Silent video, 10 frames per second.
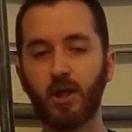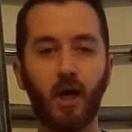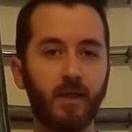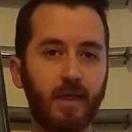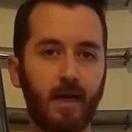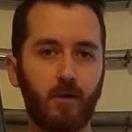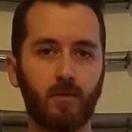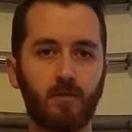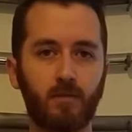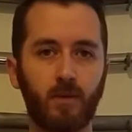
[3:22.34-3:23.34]
cut
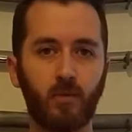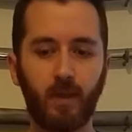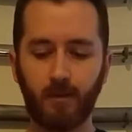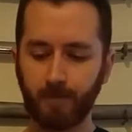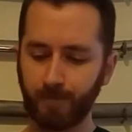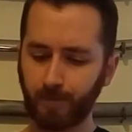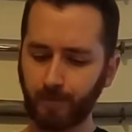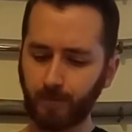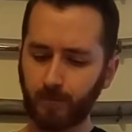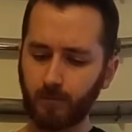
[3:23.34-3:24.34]
down a little bit.
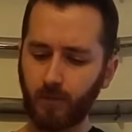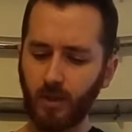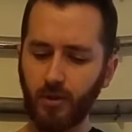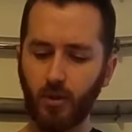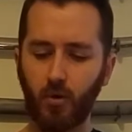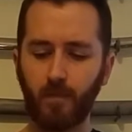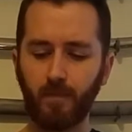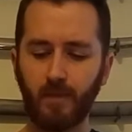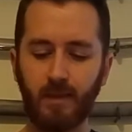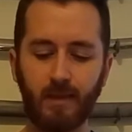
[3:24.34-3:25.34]

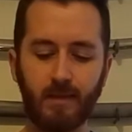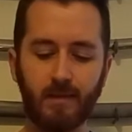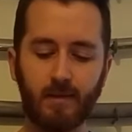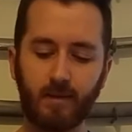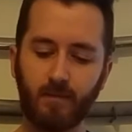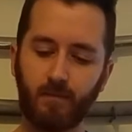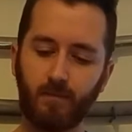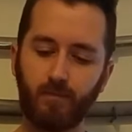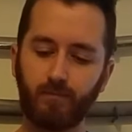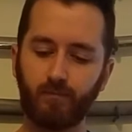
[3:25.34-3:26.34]
So these,
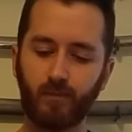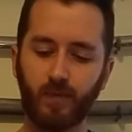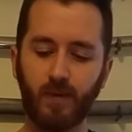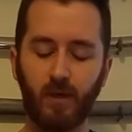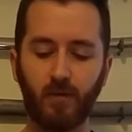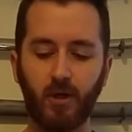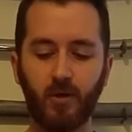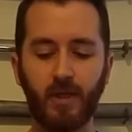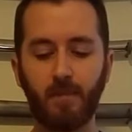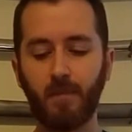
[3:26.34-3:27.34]
I'll
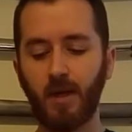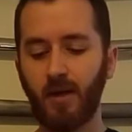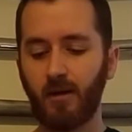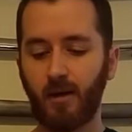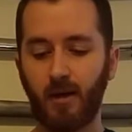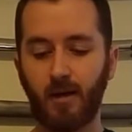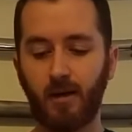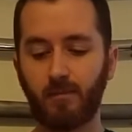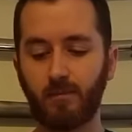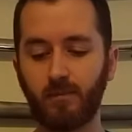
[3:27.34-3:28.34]
call them
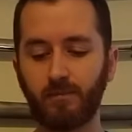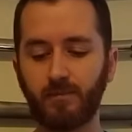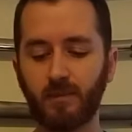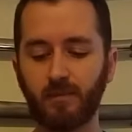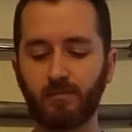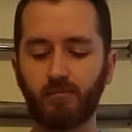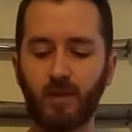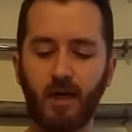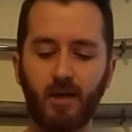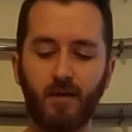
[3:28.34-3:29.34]

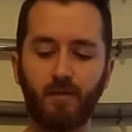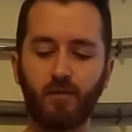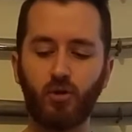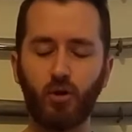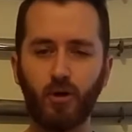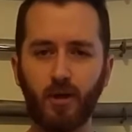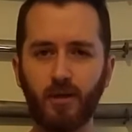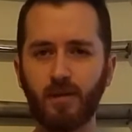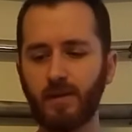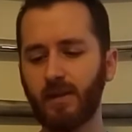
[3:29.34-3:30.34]
kind of
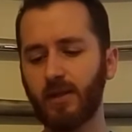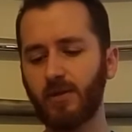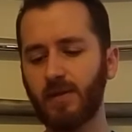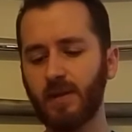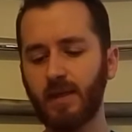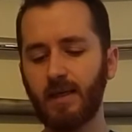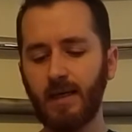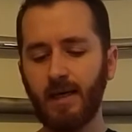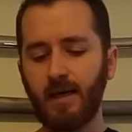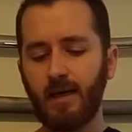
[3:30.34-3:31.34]
joints that you
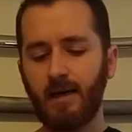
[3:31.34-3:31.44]
see